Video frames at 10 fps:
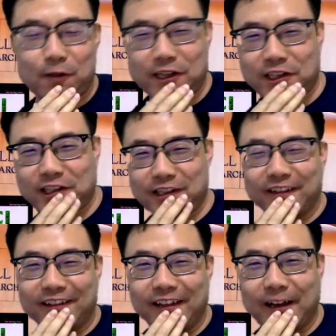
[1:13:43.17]

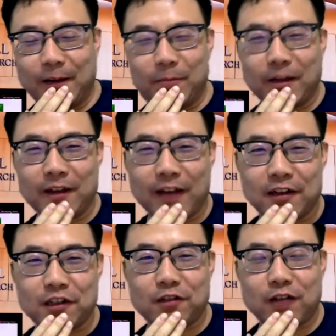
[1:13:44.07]
question. Um, I, I
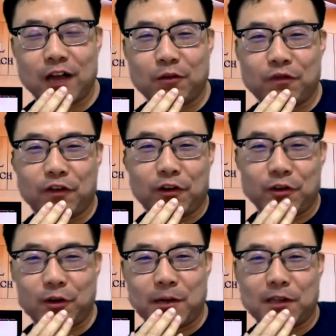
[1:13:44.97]
just, I do feel
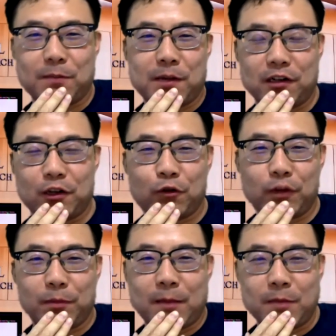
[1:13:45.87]
you're much better
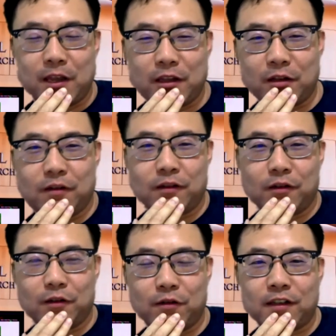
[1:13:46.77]
equipped than me to,
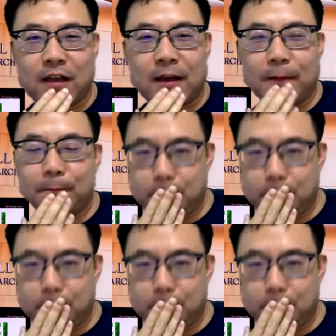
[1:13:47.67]
to address that.